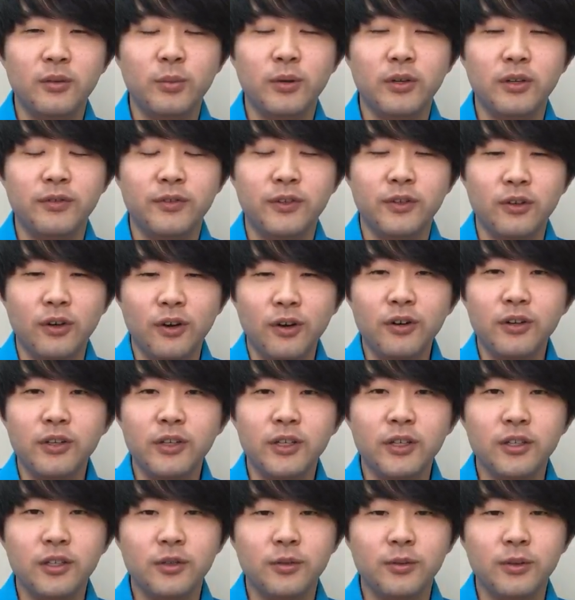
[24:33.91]
but if you're already
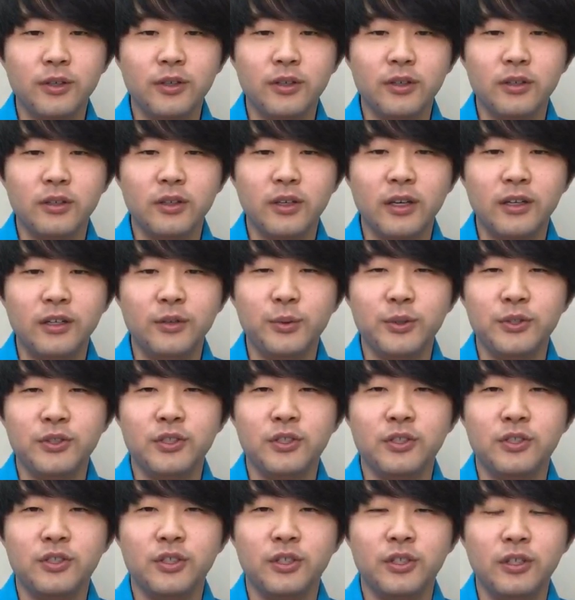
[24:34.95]
in Korea and you wish to
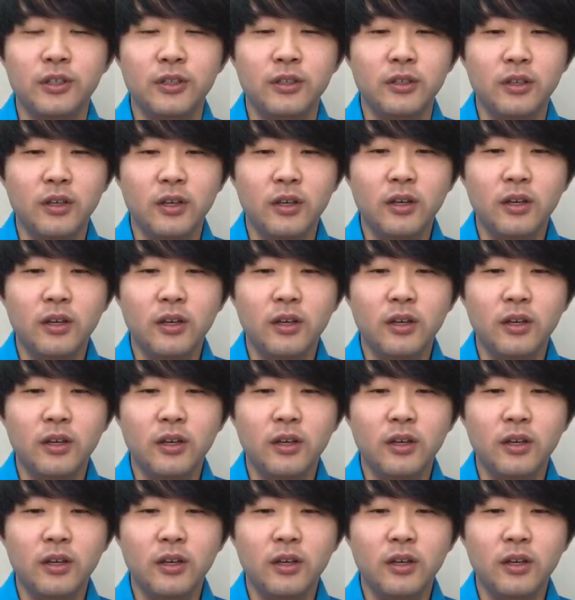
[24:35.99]
study,